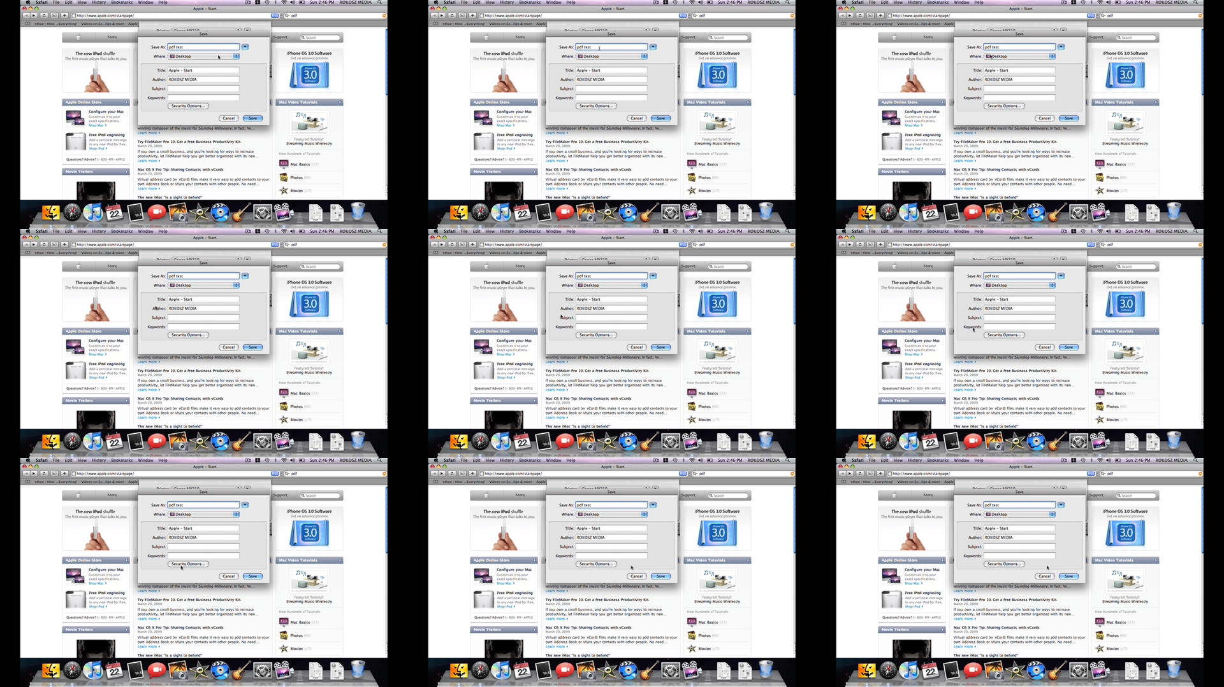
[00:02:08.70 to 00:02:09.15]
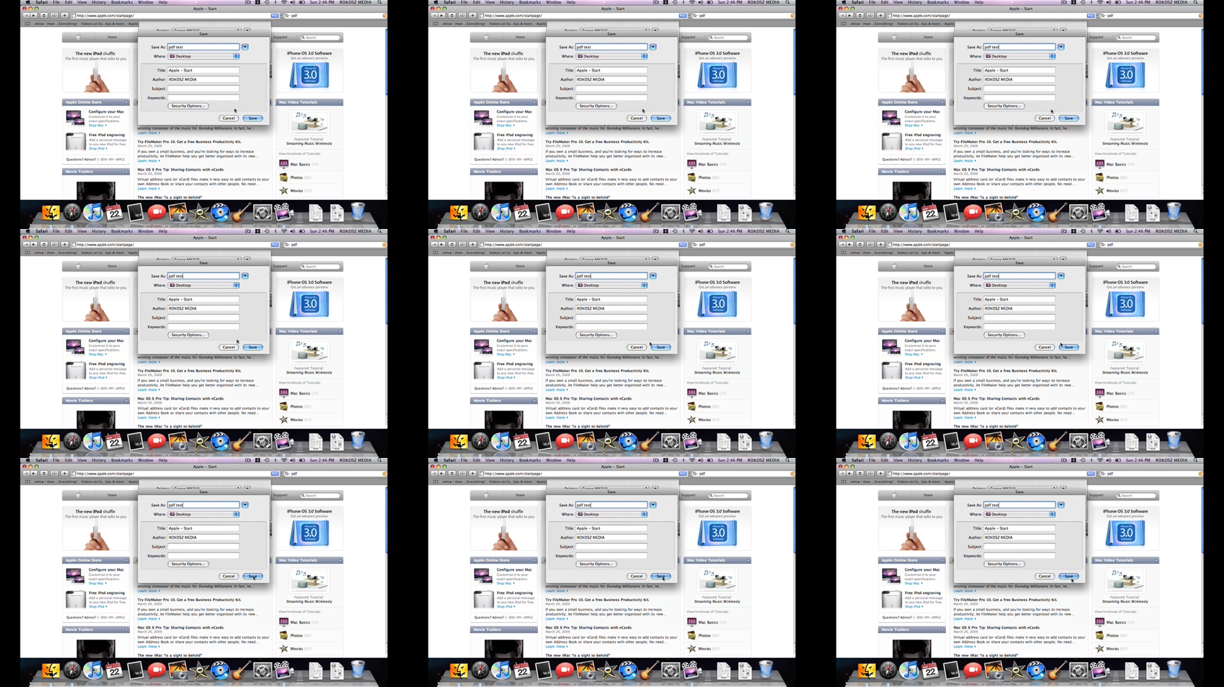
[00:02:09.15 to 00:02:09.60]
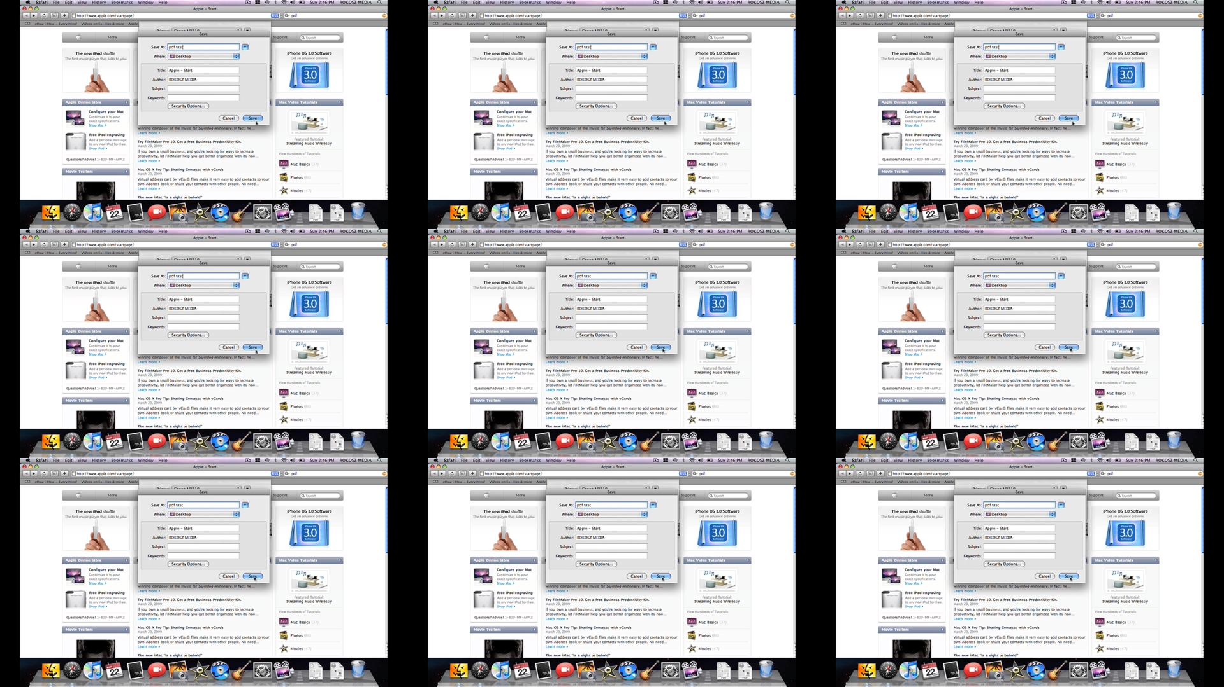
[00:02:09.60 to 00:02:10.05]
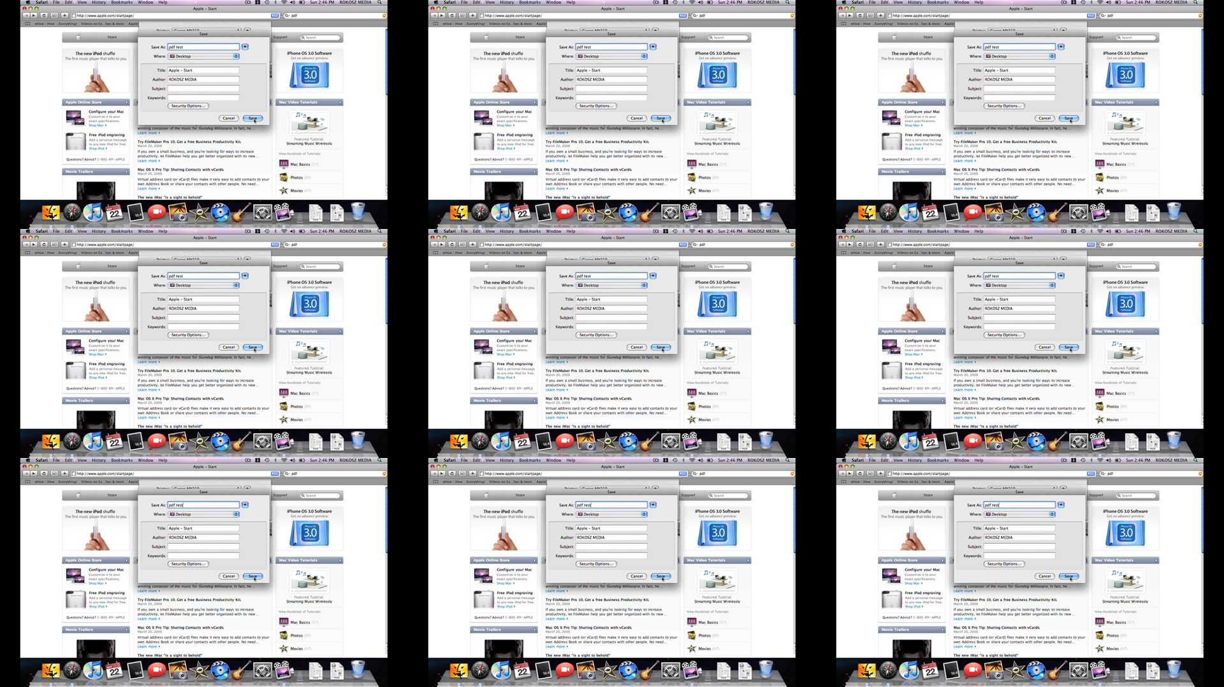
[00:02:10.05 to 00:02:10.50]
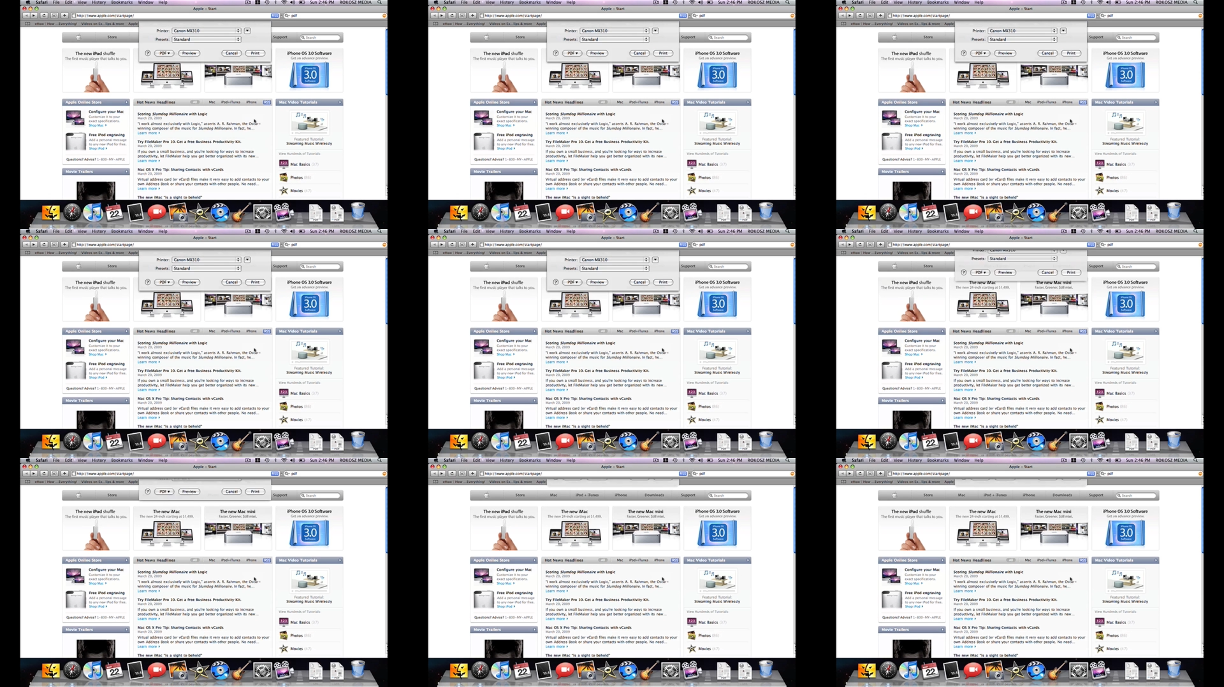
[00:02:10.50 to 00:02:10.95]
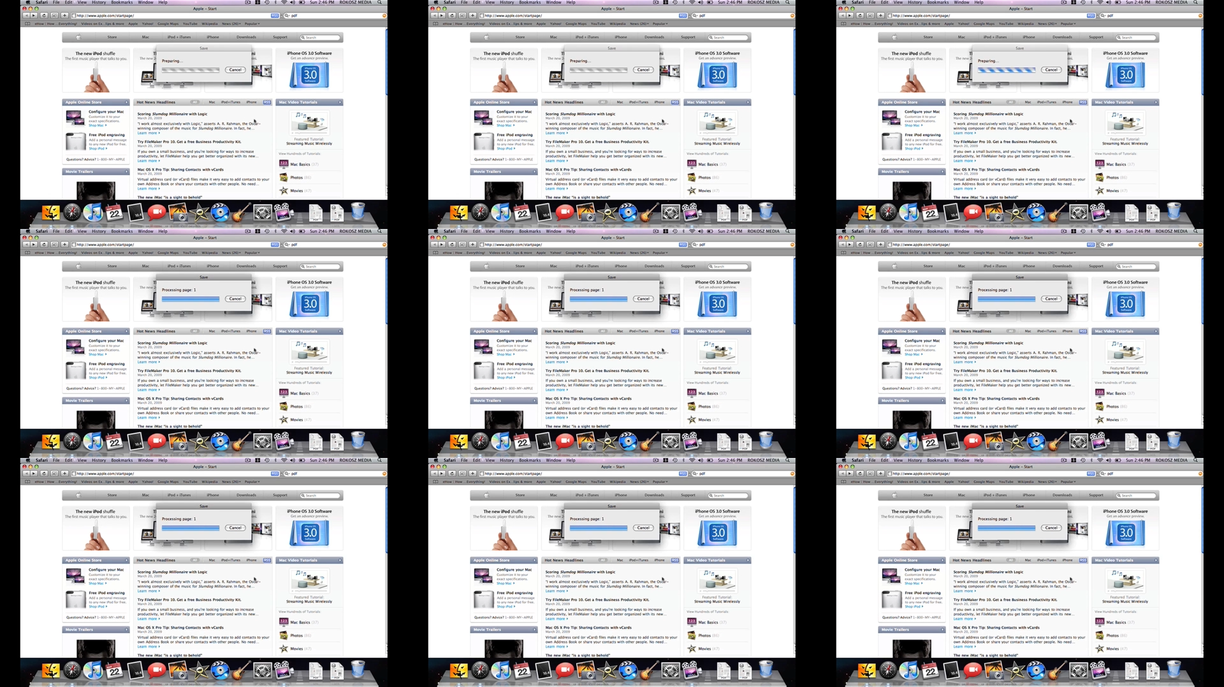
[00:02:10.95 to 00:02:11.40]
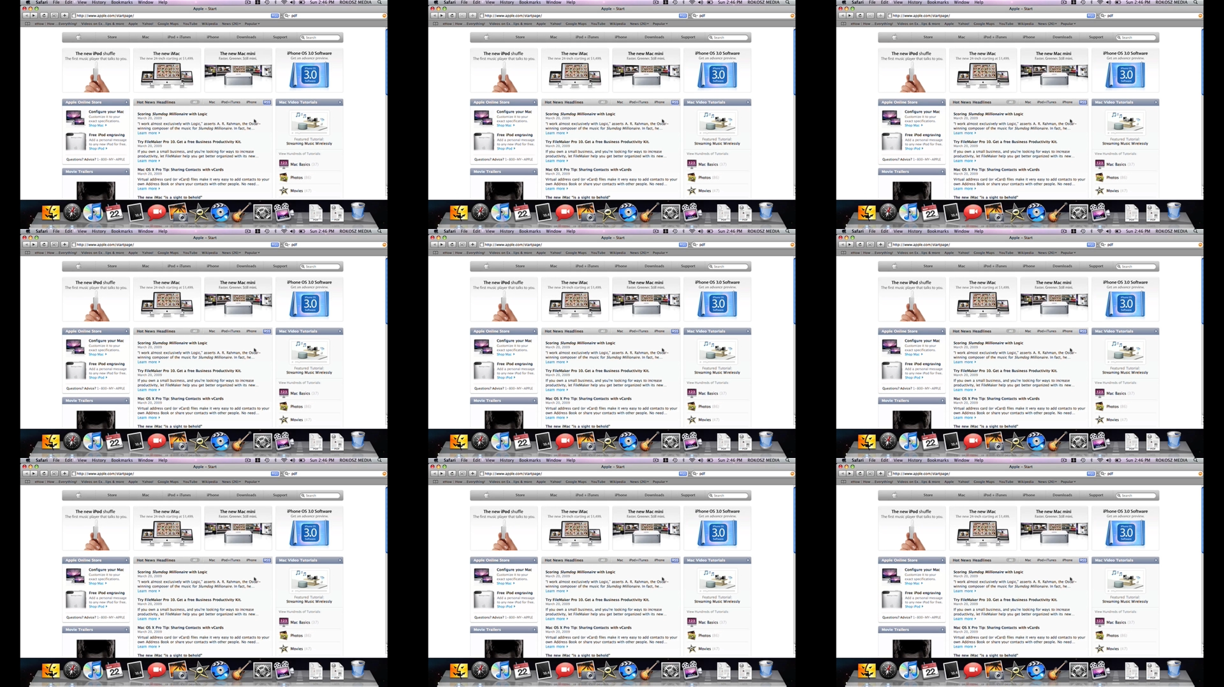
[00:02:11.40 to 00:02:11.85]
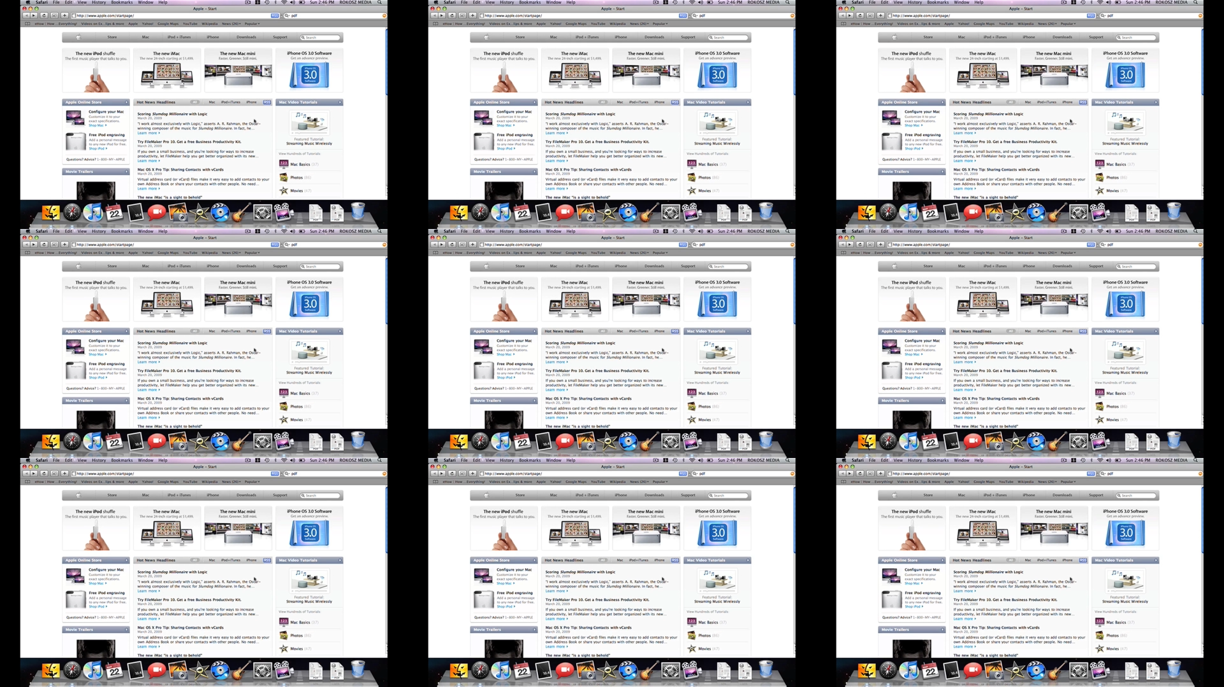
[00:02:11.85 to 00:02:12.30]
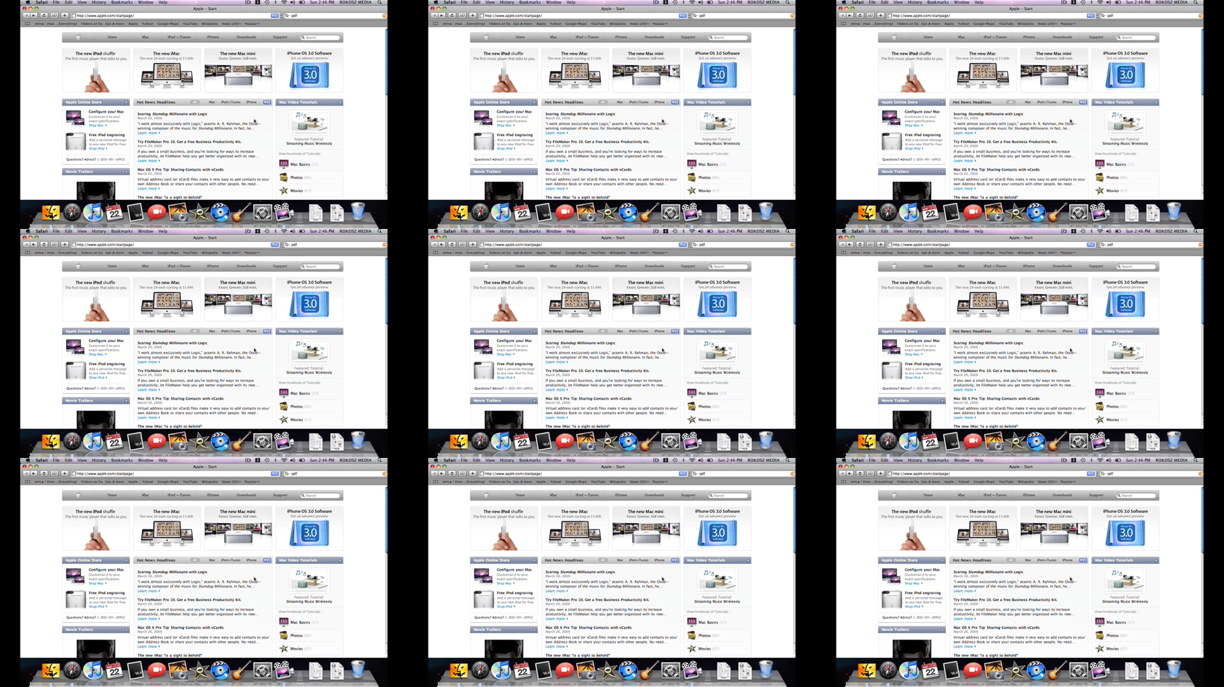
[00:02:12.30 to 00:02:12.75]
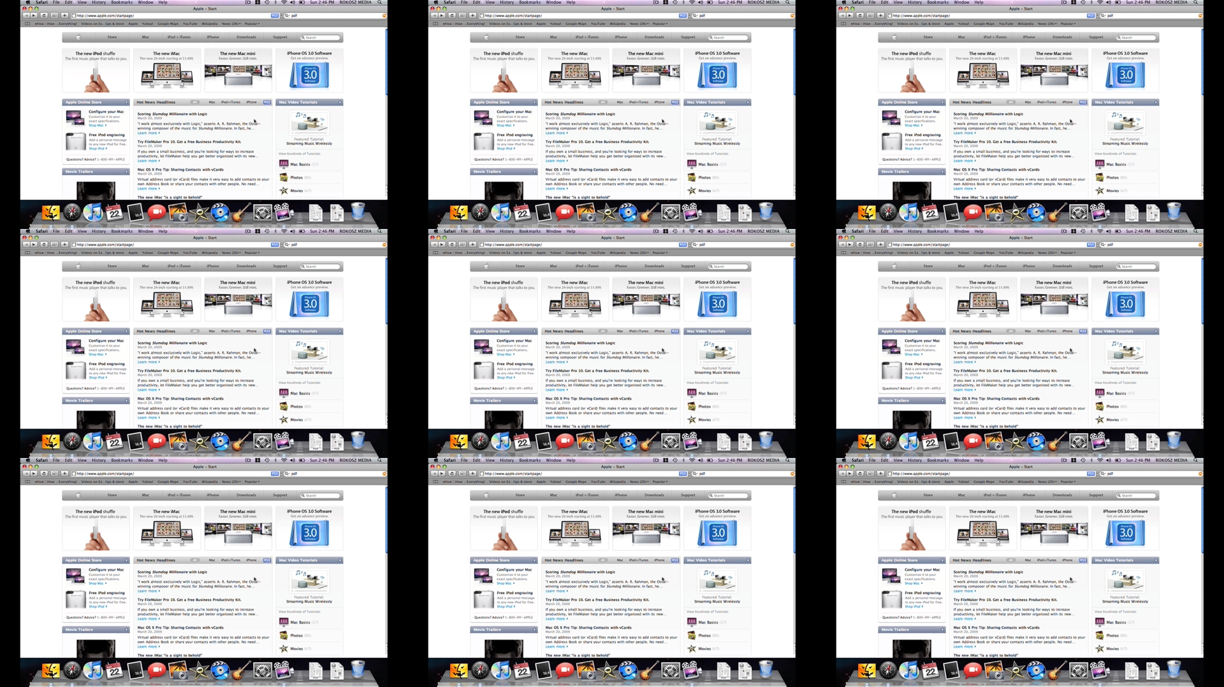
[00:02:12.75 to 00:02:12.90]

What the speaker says: (no speaker visible)